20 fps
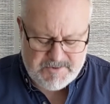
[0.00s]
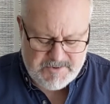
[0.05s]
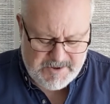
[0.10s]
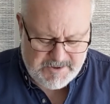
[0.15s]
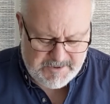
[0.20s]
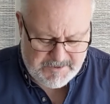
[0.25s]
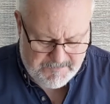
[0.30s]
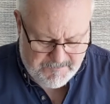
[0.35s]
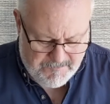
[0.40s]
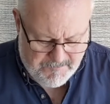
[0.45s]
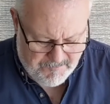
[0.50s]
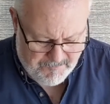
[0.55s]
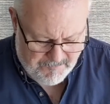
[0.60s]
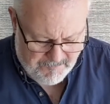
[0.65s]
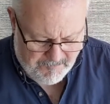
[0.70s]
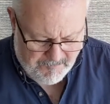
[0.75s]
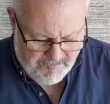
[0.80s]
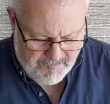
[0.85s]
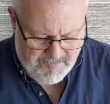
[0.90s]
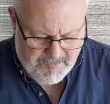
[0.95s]
here,
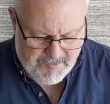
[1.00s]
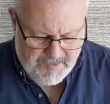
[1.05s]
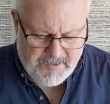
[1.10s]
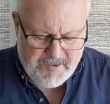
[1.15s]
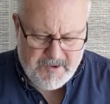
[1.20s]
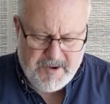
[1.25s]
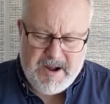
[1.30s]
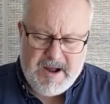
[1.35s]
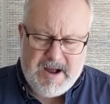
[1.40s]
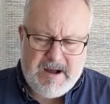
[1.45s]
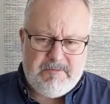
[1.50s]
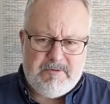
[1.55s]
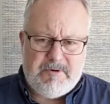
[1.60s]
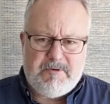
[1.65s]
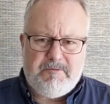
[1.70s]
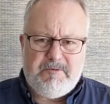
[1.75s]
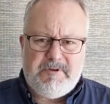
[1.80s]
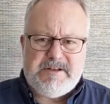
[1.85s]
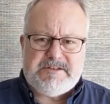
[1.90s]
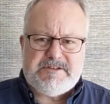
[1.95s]
I want to
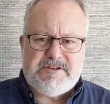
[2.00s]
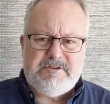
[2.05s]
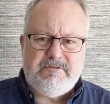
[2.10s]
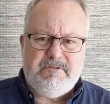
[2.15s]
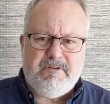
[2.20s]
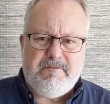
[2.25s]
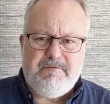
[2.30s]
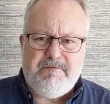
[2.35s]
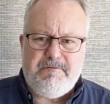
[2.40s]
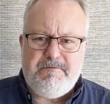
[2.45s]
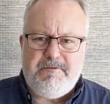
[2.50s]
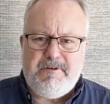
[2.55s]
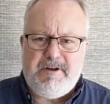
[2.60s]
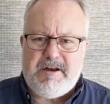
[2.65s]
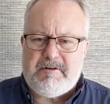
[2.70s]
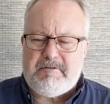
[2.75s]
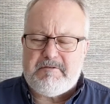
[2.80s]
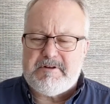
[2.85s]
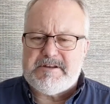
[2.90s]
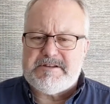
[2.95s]
read to you a
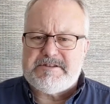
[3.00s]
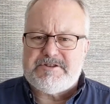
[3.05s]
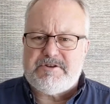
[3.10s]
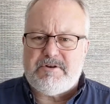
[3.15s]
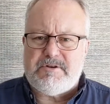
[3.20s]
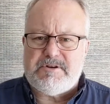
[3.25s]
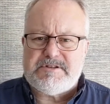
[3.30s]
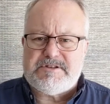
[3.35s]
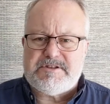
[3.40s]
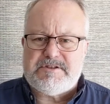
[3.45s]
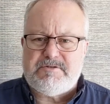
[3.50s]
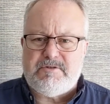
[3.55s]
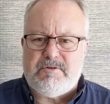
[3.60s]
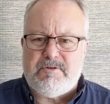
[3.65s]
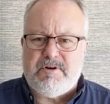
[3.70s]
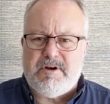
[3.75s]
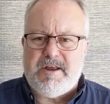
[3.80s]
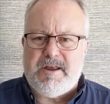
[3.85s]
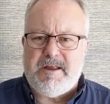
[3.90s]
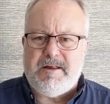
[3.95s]
very short
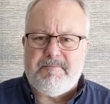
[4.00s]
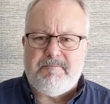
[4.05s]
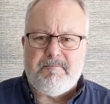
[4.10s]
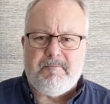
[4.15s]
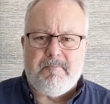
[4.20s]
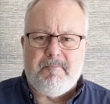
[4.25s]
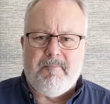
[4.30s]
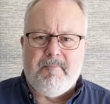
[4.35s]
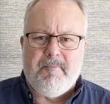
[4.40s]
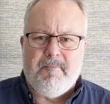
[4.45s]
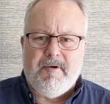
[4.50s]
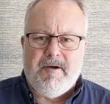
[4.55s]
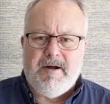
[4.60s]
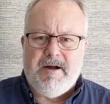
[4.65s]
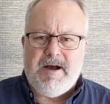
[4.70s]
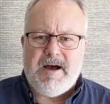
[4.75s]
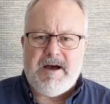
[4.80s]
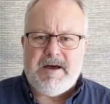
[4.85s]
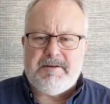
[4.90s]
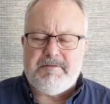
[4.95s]
story
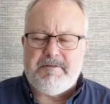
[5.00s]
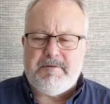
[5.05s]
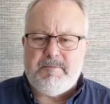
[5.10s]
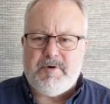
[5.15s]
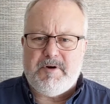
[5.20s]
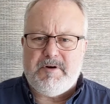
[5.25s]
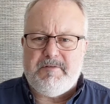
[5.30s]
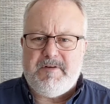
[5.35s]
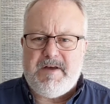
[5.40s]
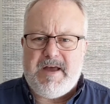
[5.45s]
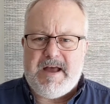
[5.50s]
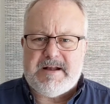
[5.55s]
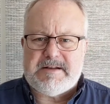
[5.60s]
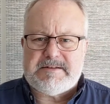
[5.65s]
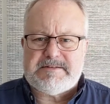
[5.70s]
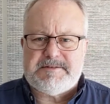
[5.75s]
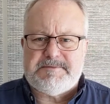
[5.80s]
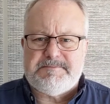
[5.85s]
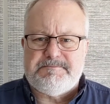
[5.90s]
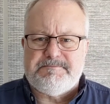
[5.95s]
out of the book of
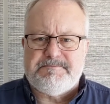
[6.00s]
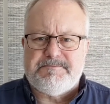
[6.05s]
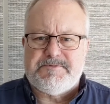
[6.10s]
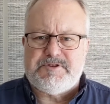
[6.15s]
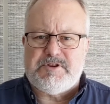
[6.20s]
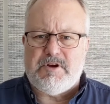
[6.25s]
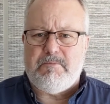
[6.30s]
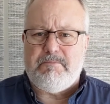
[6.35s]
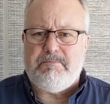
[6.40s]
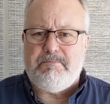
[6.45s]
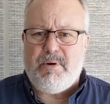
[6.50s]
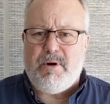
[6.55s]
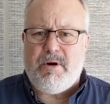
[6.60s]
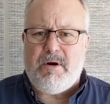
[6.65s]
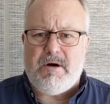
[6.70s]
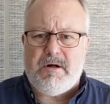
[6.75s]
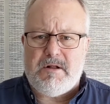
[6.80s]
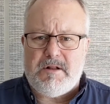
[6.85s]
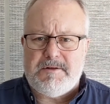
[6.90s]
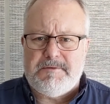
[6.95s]
Acts. So
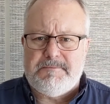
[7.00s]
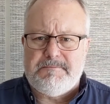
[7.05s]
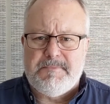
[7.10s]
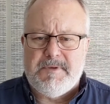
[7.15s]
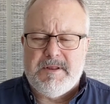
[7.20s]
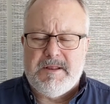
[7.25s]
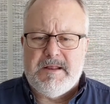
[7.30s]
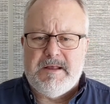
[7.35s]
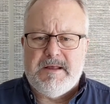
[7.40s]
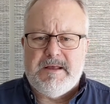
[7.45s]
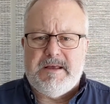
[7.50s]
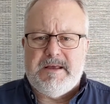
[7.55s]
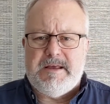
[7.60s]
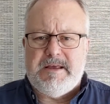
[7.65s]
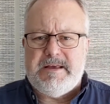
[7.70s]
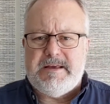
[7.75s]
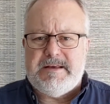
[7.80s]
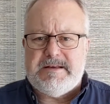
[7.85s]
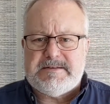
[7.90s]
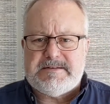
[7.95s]
Paul
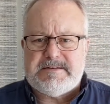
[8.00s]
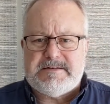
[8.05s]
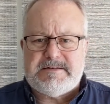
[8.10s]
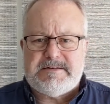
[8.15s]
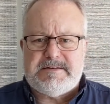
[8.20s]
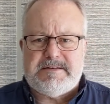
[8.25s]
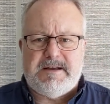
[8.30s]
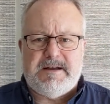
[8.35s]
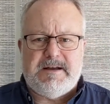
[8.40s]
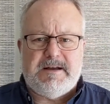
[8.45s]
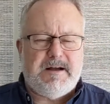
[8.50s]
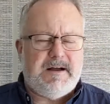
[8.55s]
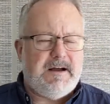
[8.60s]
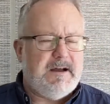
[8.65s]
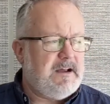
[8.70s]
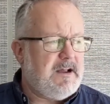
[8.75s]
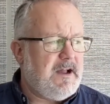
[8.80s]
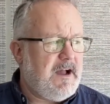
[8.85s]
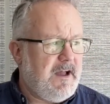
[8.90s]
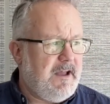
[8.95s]
is a
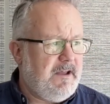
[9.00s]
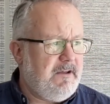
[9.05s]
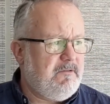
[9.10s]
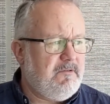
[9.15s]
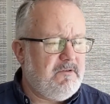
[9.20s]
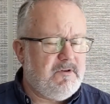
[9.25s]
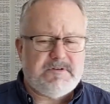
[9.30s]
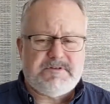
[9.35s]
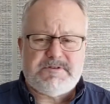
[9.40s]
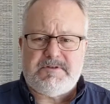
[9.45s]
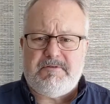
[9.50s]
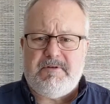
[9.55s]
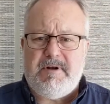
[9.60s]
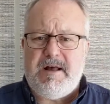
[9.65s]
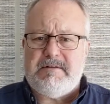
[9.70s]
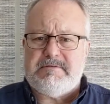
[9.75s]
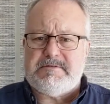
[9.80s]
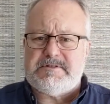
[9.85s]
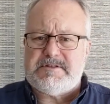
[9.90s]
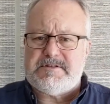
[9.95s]
guy who goes
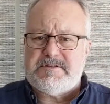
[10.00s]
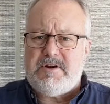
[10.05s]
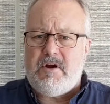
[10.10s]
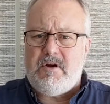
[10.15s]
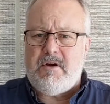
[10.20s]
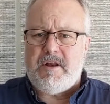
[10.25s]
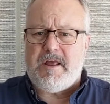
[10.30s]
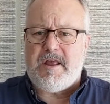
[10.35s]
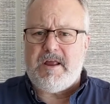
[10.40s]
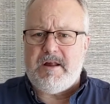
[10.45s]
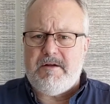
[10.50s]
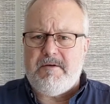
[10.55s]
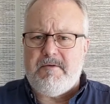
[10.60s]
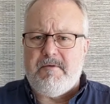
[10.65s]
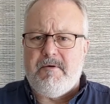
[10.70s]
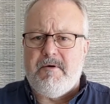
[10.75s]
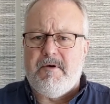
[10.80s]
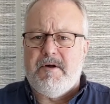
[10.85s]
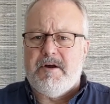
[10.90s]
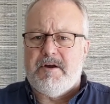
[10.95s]
around starting
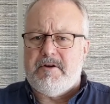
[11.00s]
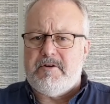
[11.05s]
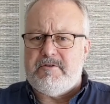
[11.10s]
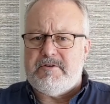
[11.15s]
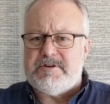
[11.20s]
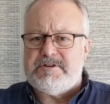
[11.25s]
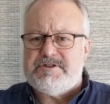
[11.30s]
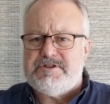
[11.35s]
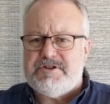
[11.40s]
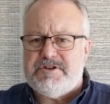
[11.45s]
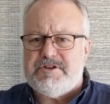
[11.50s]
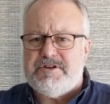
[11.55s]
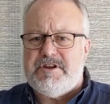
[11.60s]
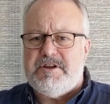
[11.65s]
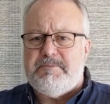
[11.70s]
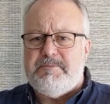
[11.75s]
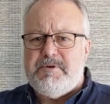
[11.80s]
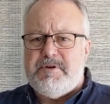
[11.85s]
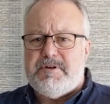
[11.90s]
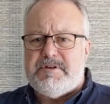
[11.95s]
Christian
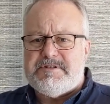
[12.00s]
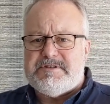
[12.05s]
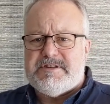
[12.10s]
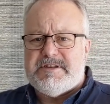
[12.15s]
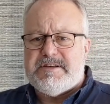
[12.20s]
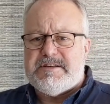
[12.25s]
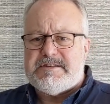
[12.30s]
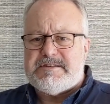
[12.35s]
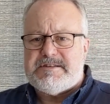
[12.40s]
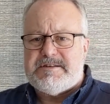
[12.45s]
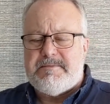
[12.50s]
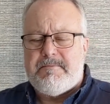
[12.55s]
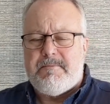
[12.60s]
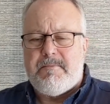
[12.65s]
communities,